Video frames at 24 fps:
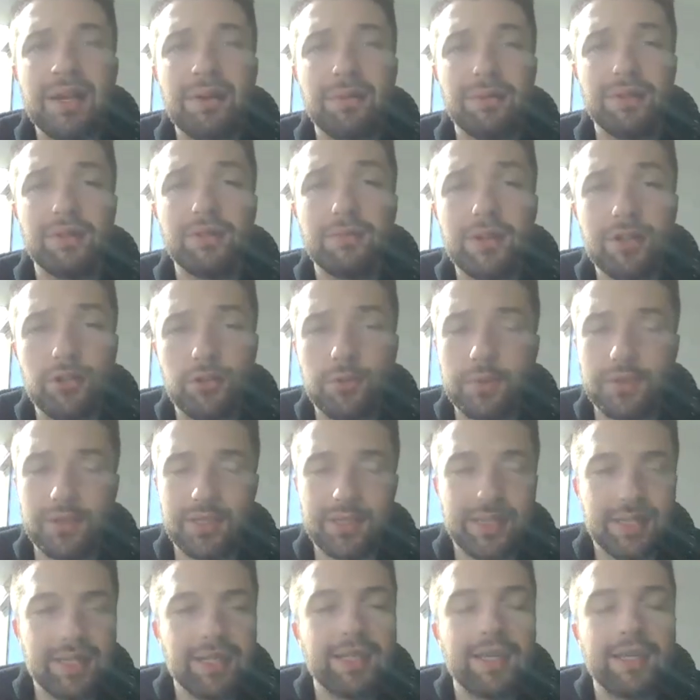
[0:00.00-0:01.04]
What those measurables?
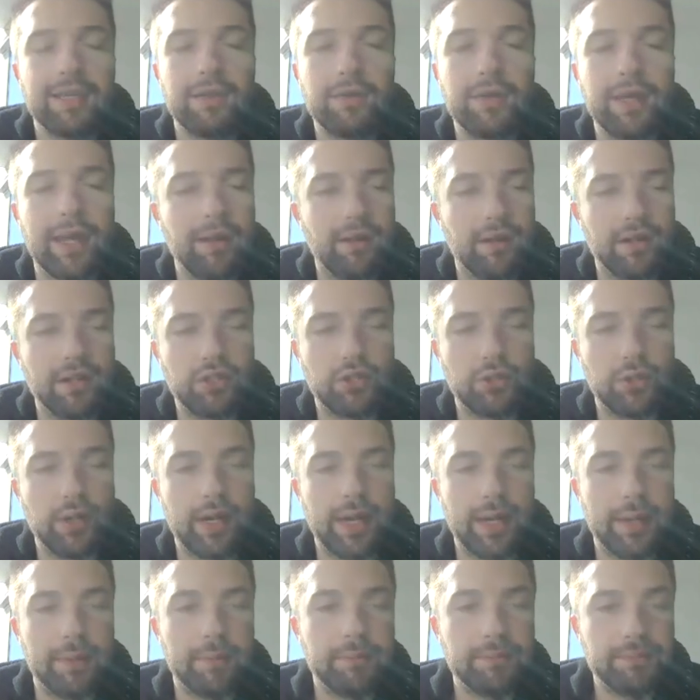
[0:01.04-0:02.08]
The thing that you cannot
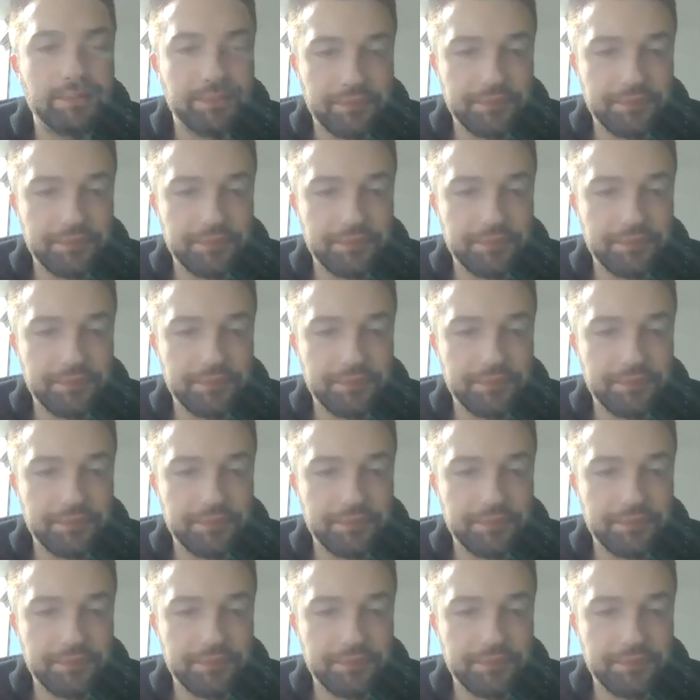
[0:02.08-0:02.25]
train